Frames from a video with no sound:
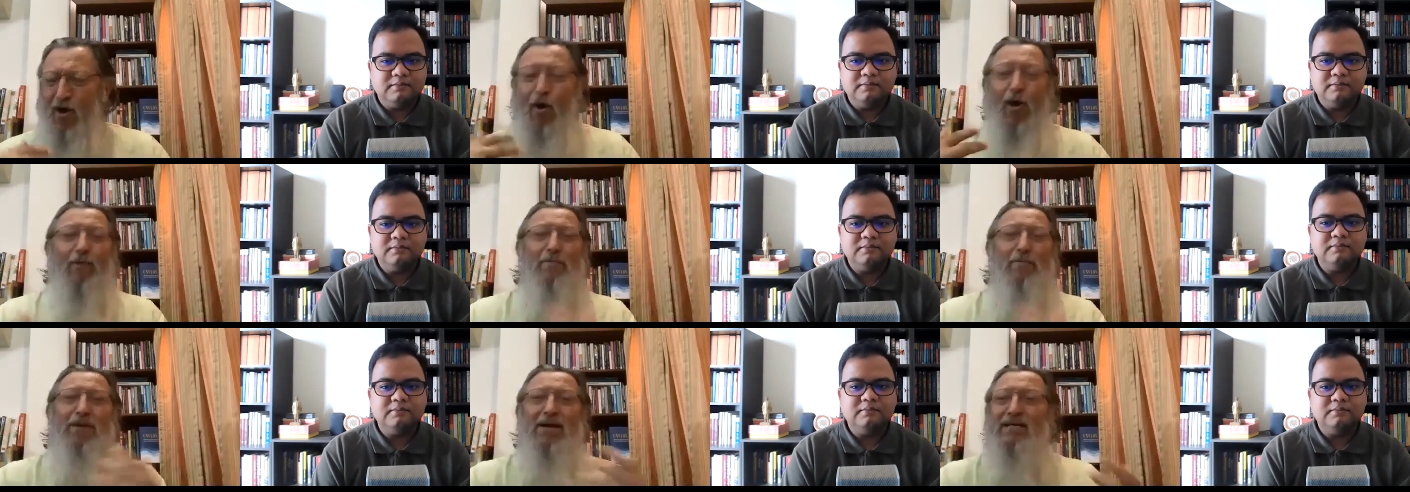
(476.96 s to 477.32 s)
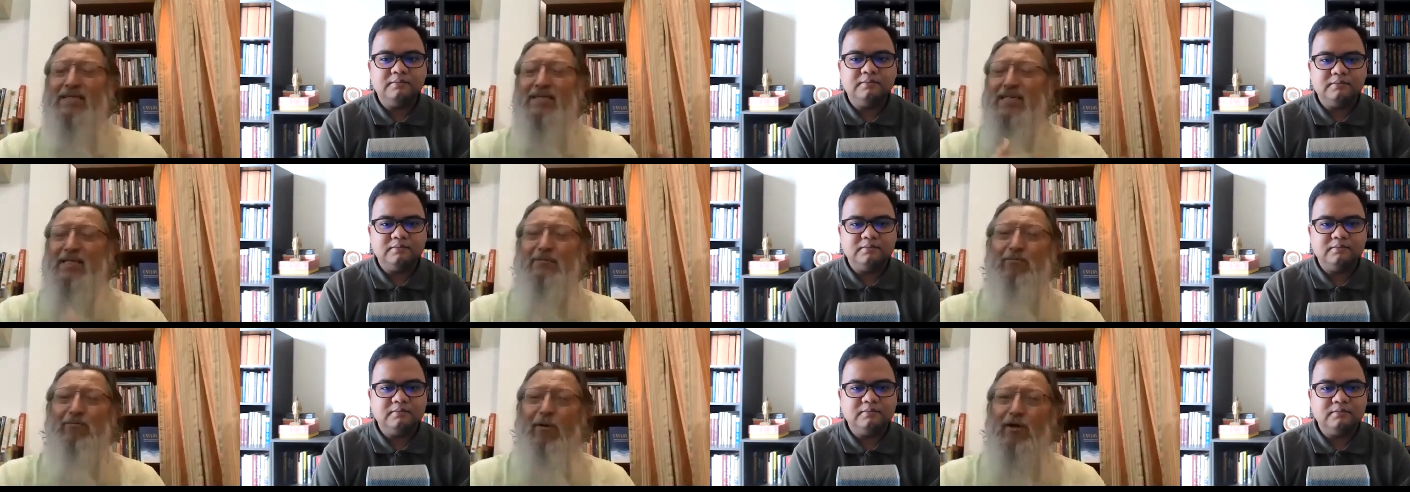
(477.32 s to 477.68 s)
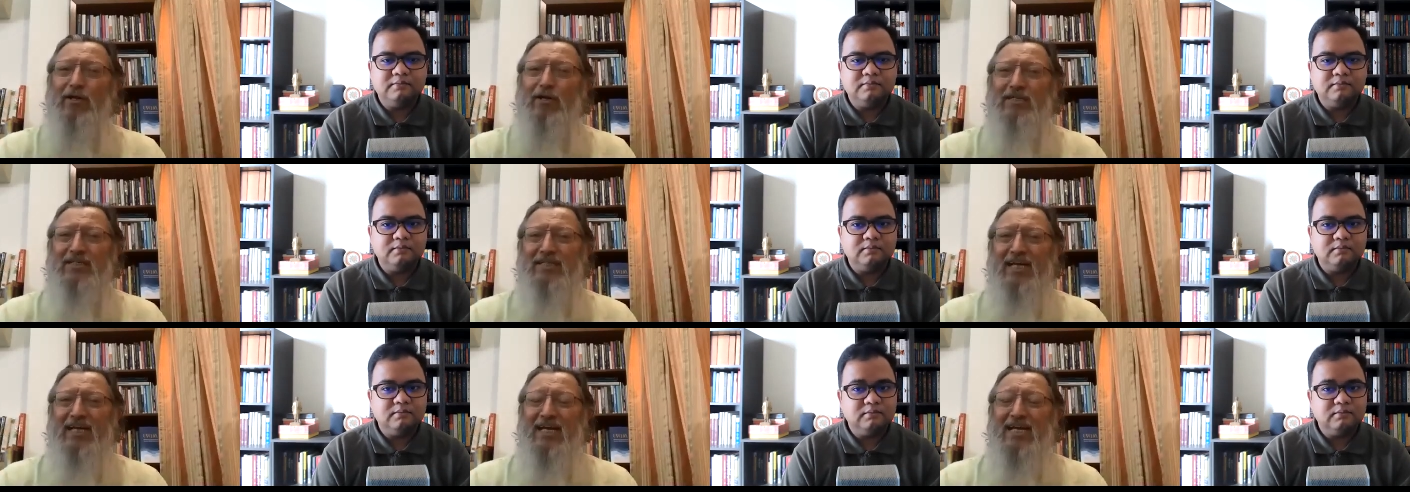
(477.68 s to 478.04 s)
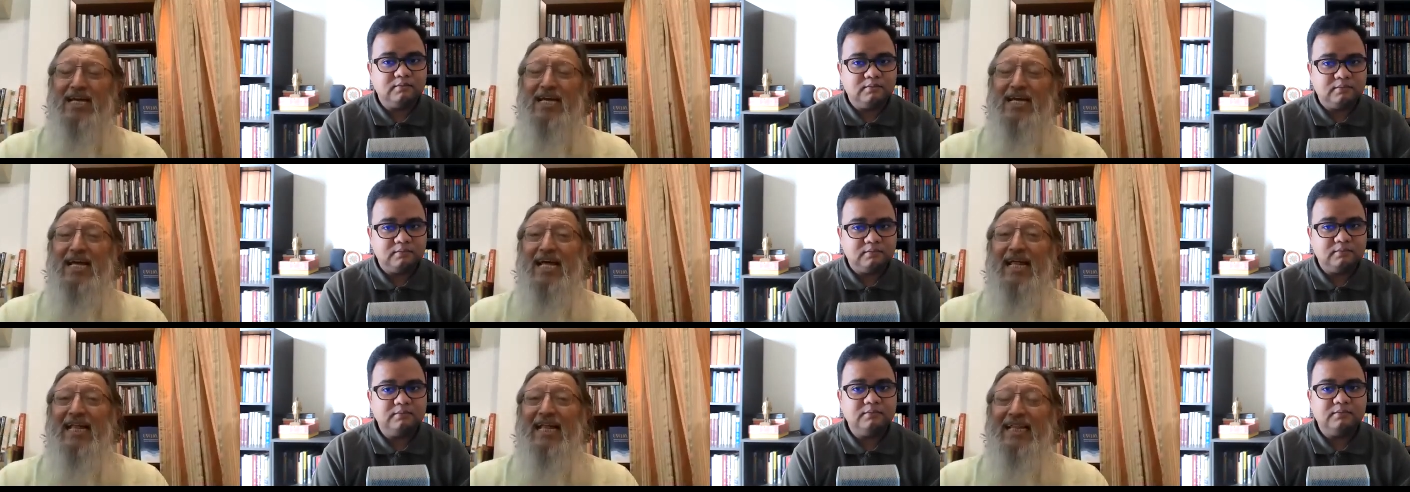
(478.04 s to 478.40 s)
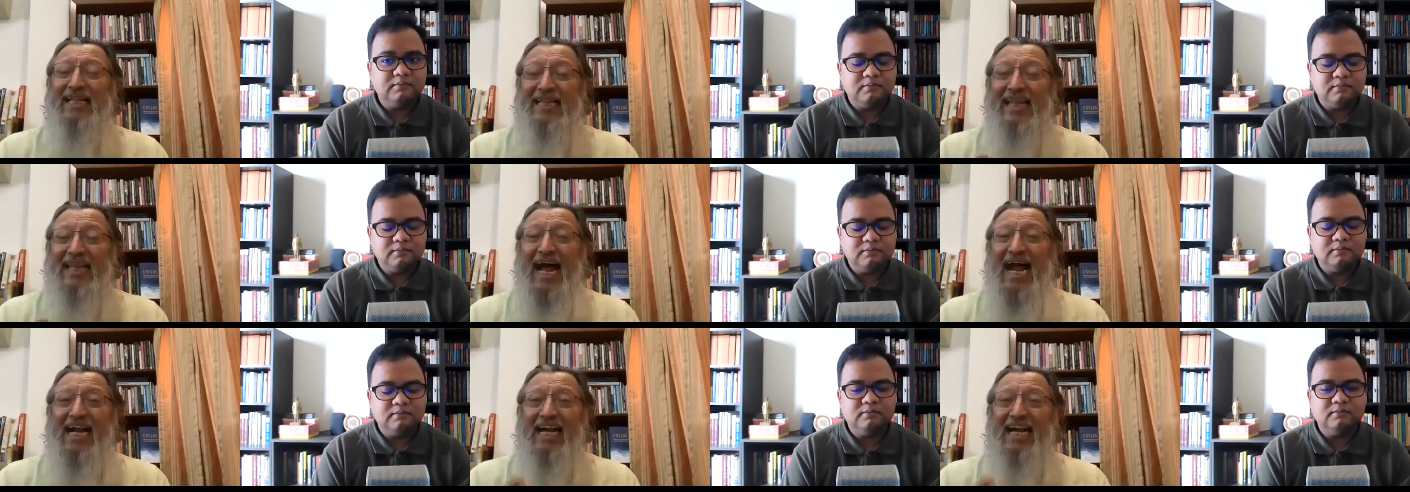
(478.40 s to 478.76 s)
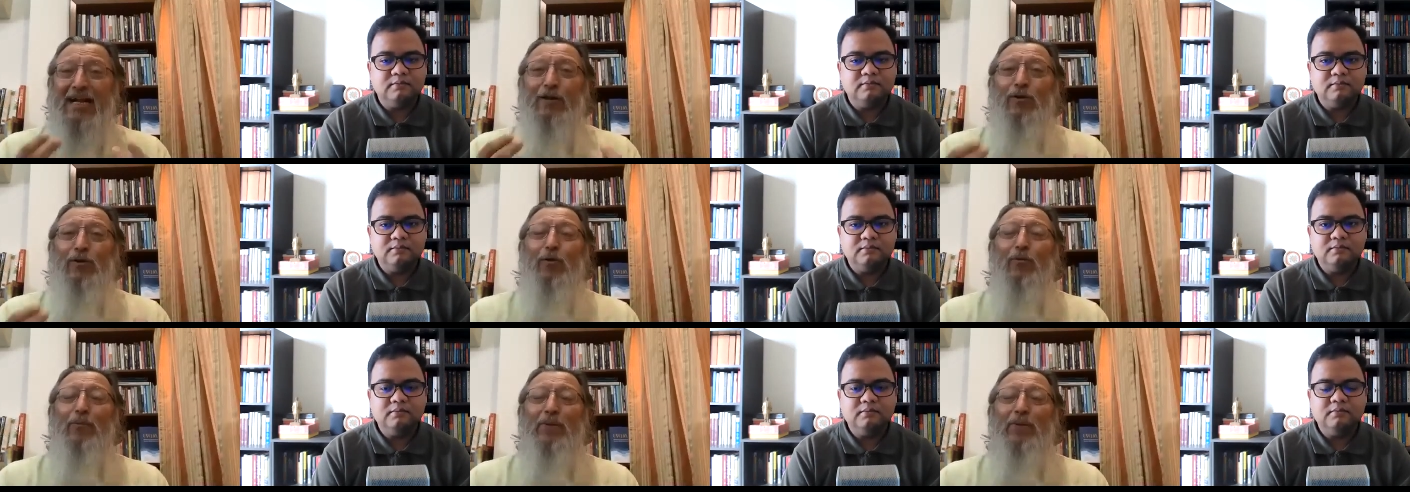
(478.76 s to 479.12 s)
Speaker 1: or make this policy.
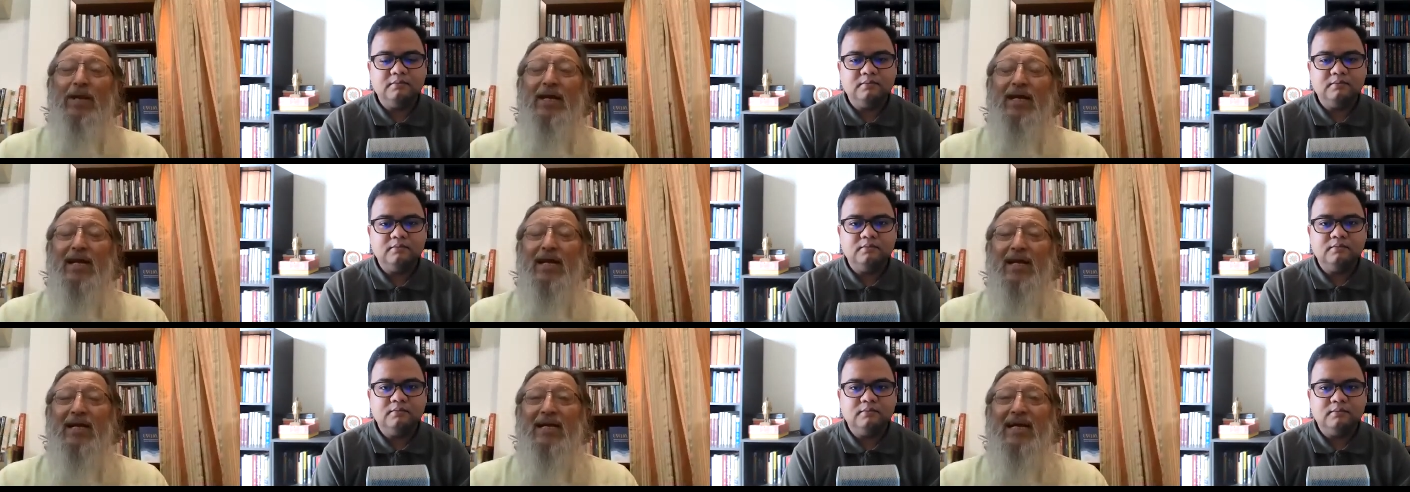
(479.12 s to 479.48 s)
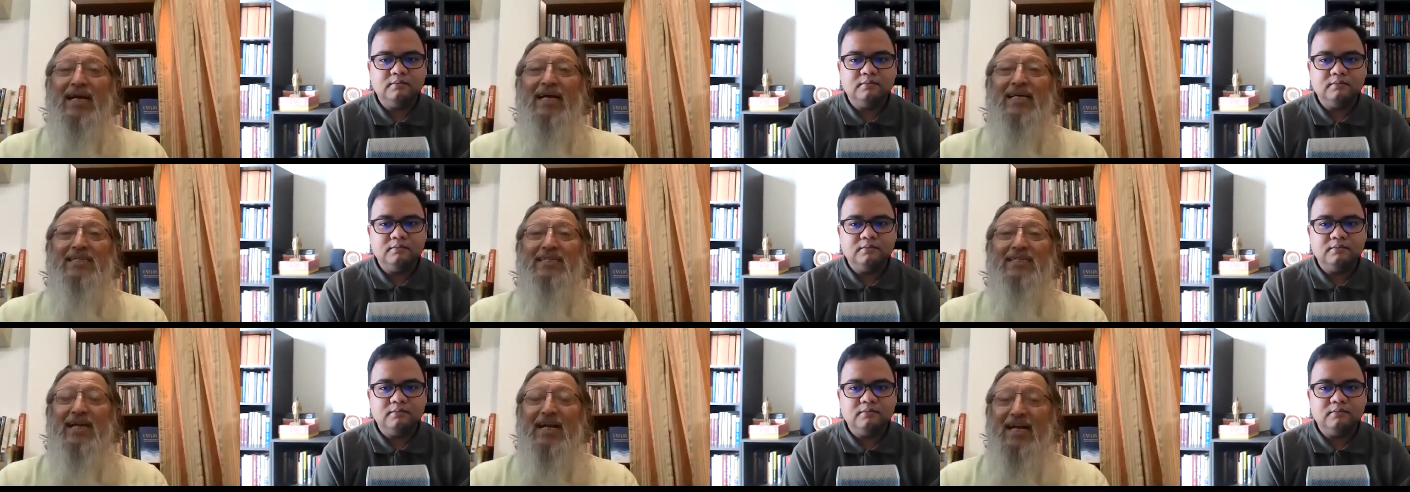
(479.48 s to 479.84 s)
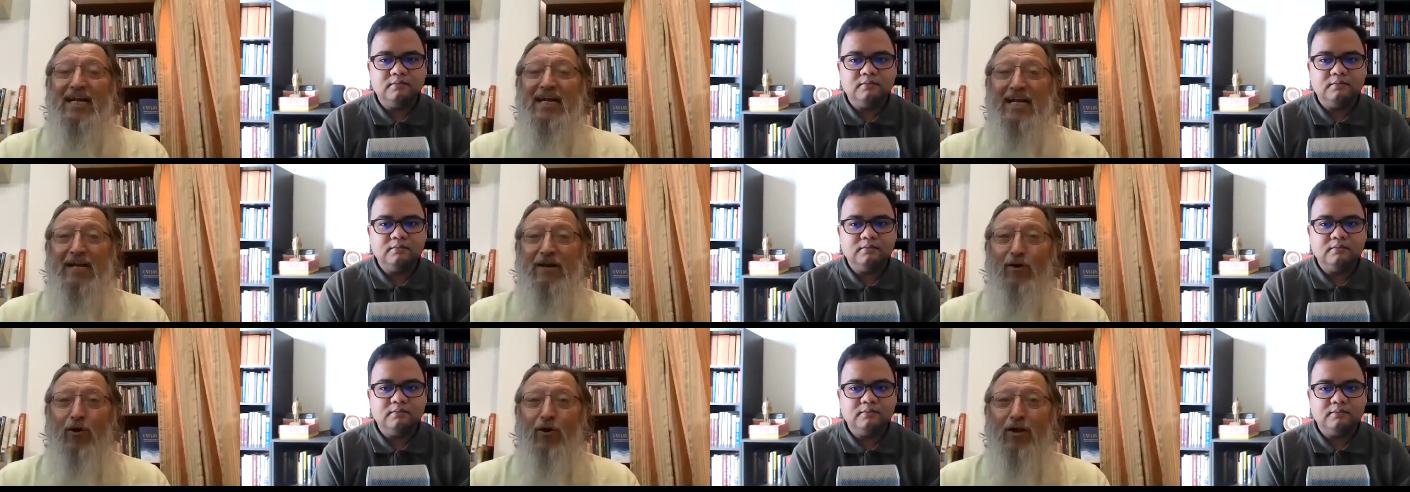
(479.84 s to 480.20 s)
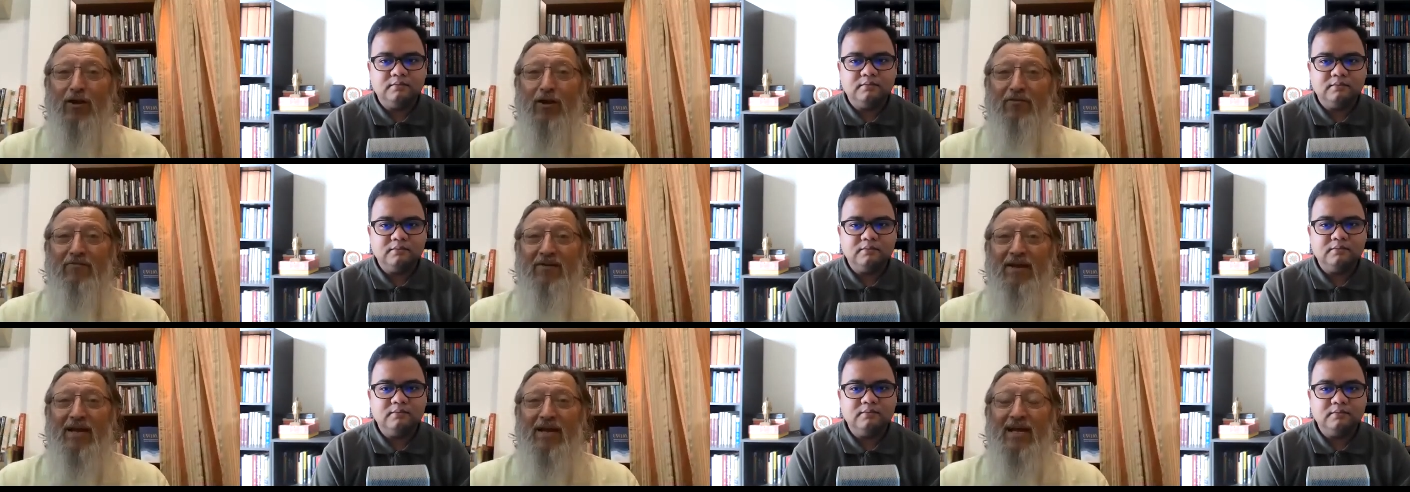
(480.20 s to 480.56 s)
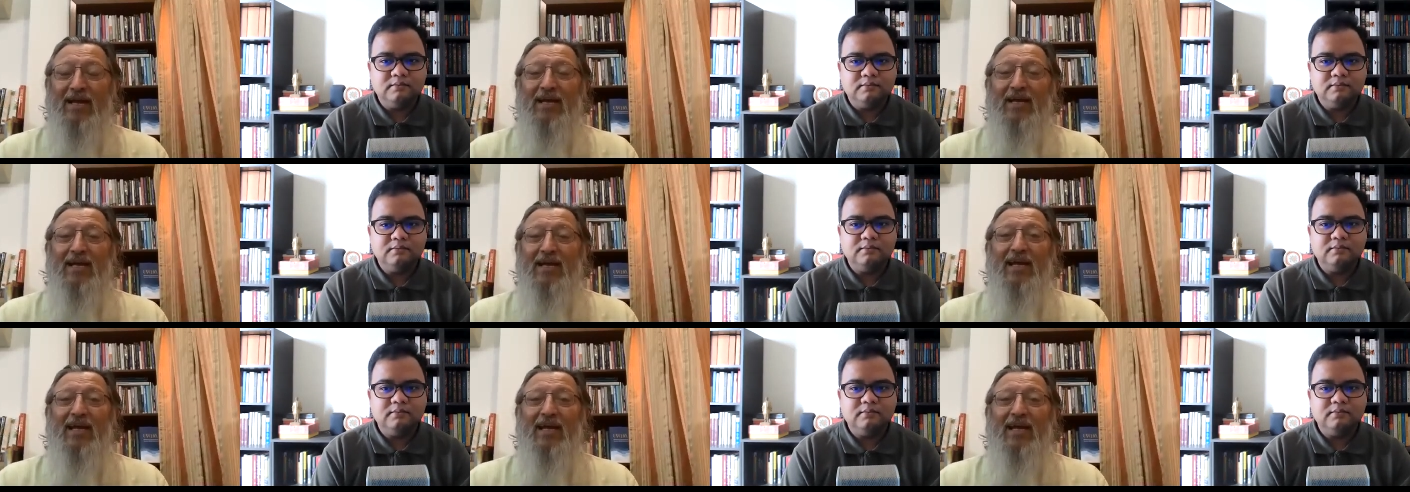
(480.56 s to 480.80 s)
That lubricant has suddenly gone away.